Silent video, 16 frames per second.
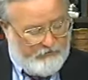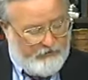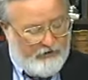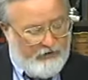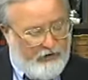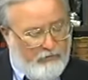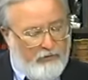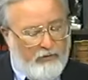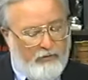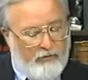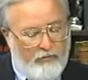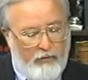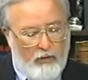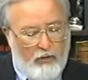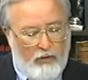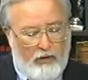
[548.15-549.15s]
the number
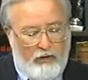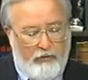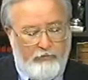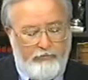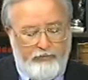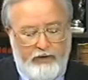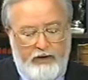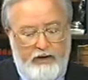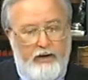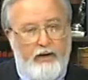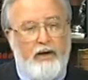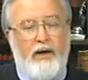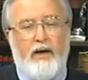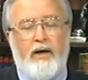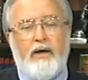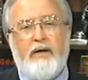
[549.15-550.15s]
four
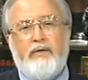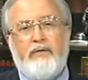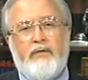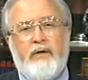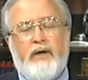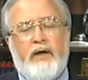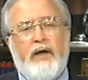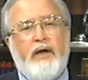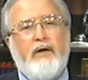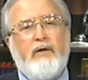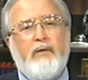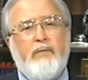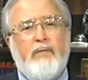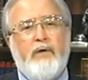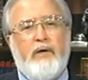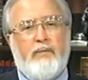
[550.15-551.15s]
is the
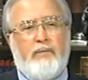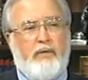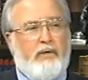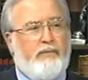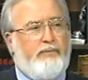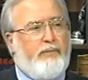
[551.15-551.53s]
kingdom number.